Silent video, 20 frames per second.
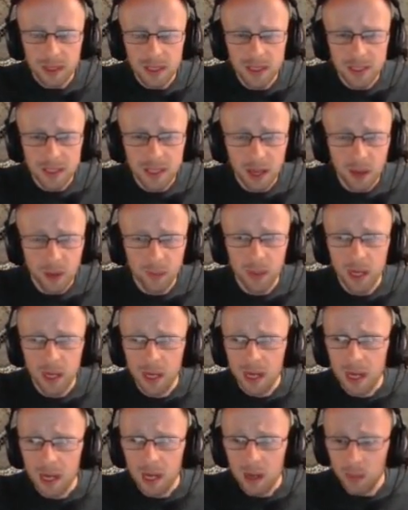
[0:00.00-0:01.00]
So
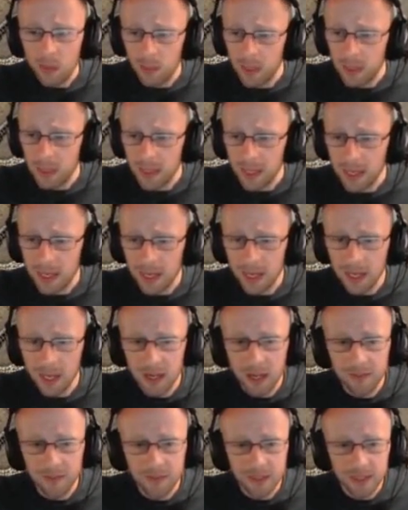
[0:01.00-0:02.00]
we're
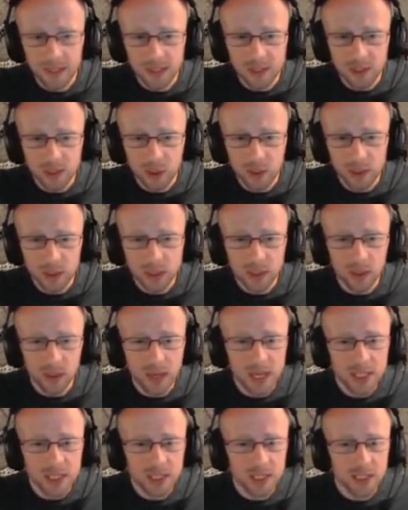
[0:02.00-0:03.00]
gonna, I think that's all we need to look.
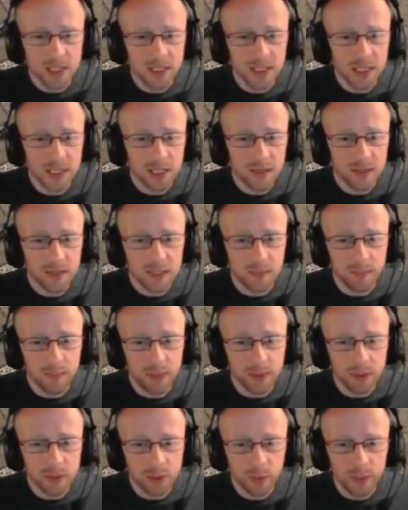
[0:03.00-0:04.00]
As you can see, there is a
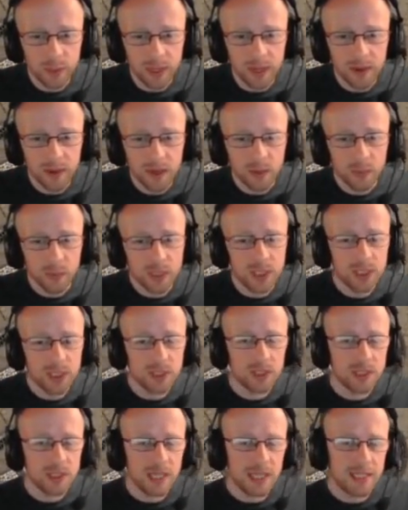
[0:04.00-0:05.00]
built-up area which
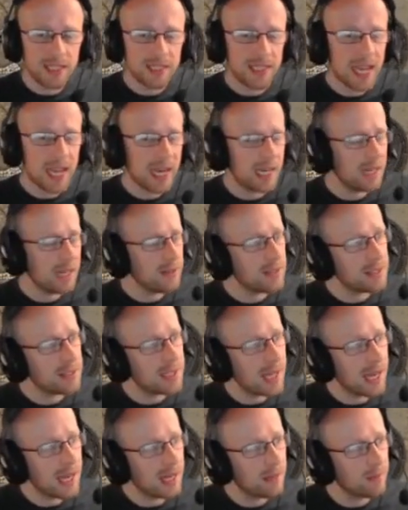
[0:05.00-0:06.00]
does exactly the
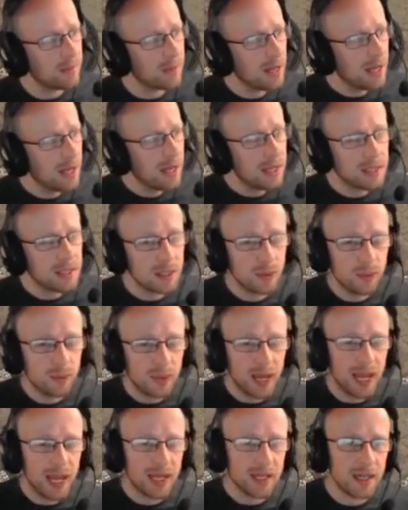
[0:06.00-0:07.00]
same. So if
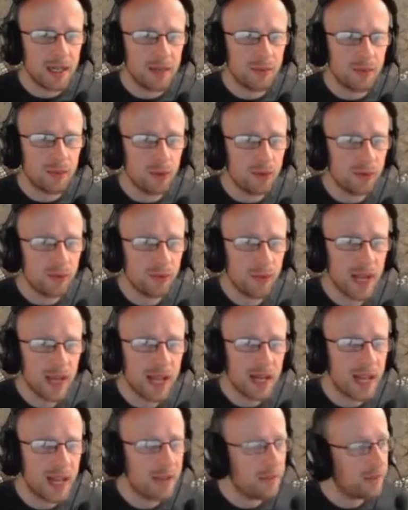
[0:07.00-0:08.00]
we had a rough, we
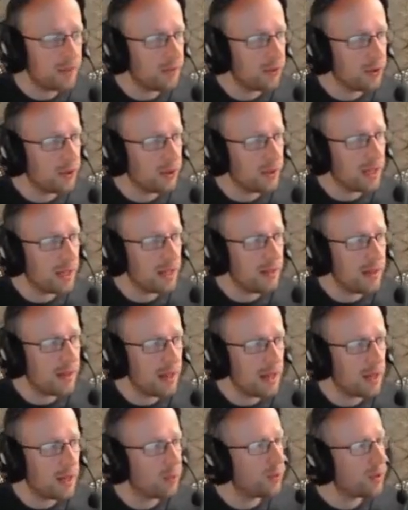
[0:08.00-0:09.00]
had a heavy foot unit in
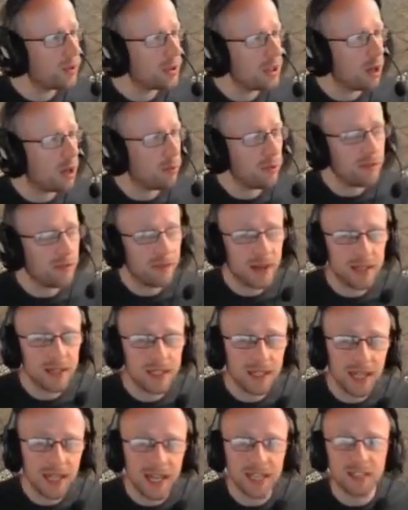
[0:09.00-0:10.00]
there, it would not be
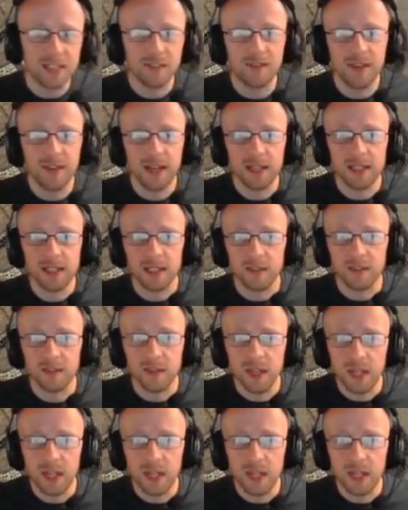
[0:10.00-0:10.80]
fighting as effective.